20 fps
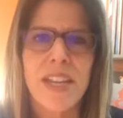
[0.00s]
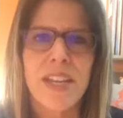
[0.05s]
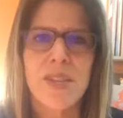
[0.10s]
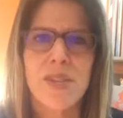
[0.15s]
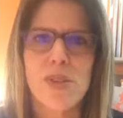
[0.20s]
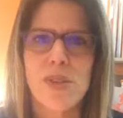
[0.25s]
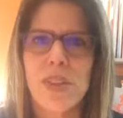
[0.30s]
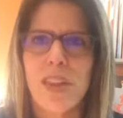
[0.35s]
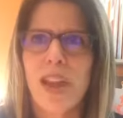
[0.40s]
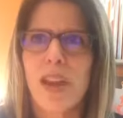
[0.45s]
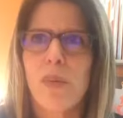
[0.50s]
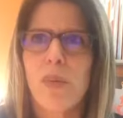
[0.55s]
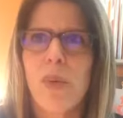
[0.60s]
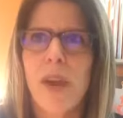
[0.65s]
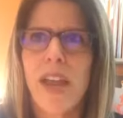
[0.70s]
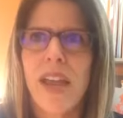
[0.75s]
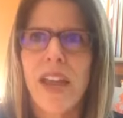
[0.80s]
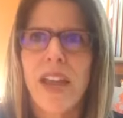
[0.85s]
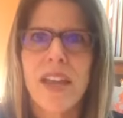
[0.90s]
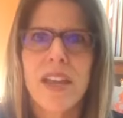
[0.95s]
So that
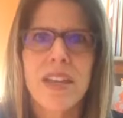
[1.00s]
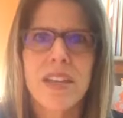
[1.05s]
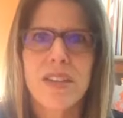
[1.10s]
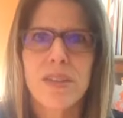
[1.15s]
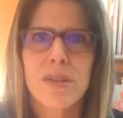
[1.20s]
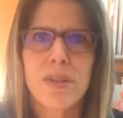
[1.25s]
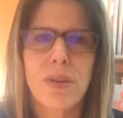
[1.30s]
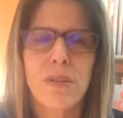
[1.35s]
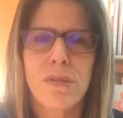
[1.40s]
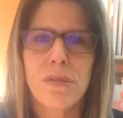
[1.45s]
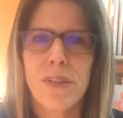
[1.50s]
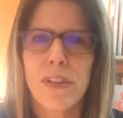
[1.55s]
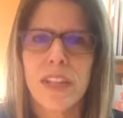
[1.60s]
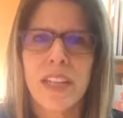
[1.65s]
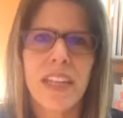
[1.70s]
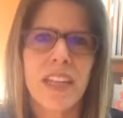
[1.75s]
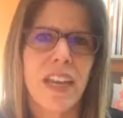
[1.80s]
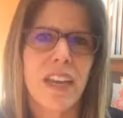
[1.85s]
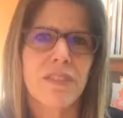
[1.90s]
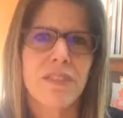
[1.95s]
way you don't feel
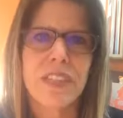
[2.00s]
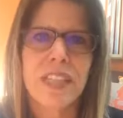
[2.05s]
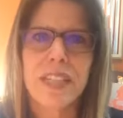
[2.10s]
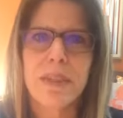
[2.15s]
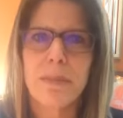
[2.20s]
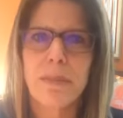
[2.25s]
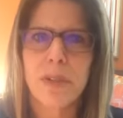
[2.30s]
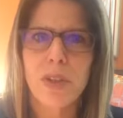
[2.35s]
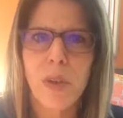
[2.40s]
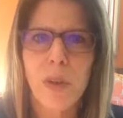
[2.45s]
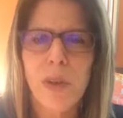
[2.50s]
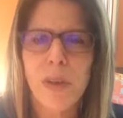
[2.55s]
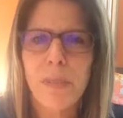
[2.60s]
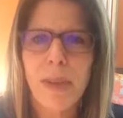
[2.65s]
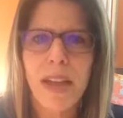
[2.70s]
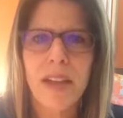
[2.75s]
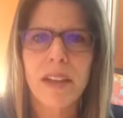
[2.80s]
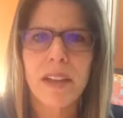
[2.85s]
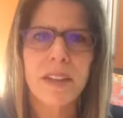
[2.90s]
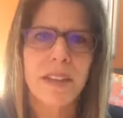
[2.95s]
like you have to keep going
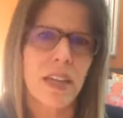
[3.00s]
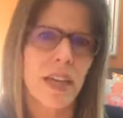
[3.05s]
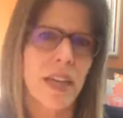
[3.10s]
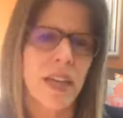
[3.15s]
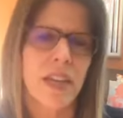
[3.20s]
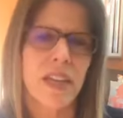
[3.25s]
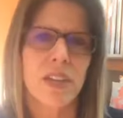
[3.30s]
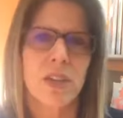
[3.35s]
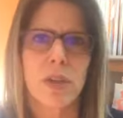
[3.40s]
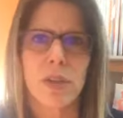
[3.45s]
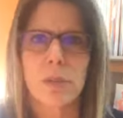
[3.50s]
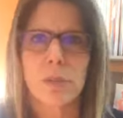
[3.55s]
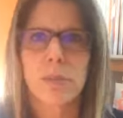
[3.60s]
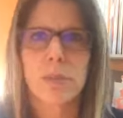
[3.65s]
back online or